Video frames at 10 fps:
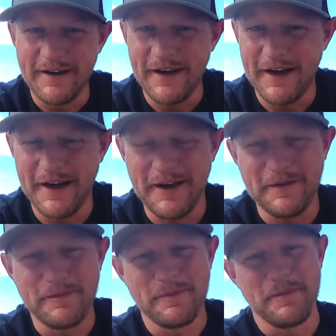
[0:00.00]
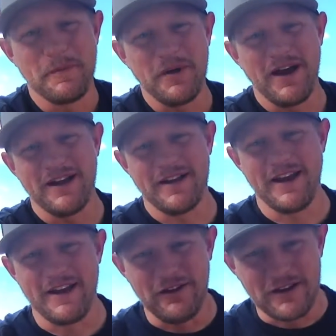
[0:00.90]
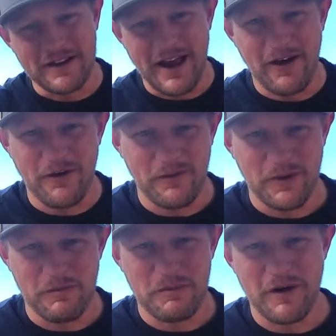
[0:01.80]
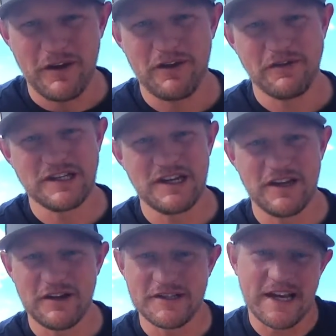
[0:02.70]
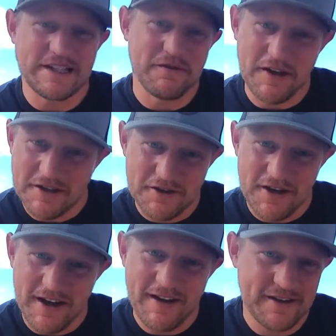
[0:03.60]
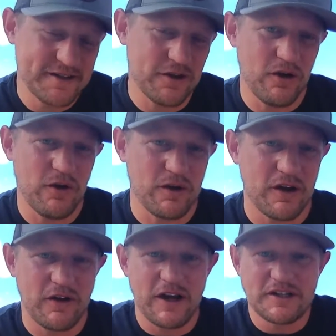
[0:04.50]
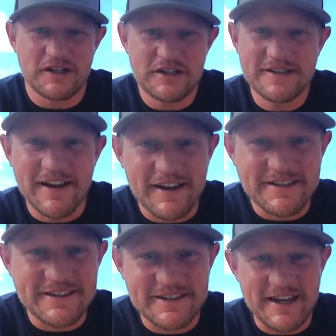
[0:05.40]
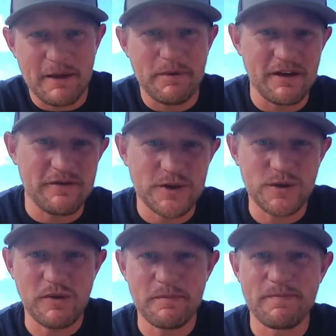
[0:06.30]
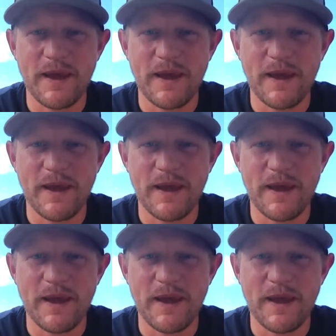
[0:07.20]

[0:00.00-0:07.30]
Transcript: But hey, look, now we've been married 13 years as of yesterday, so congratulations to us. Happy anniversary, babe.